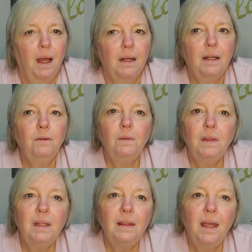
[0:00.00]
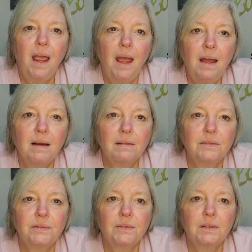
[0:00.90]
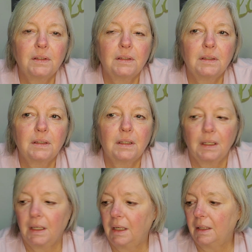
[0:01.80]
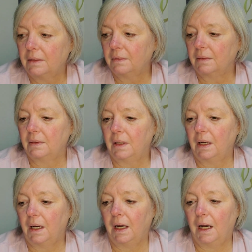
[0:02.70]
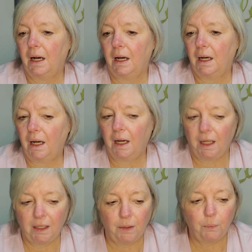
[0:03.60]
and I don't think they have uh, like a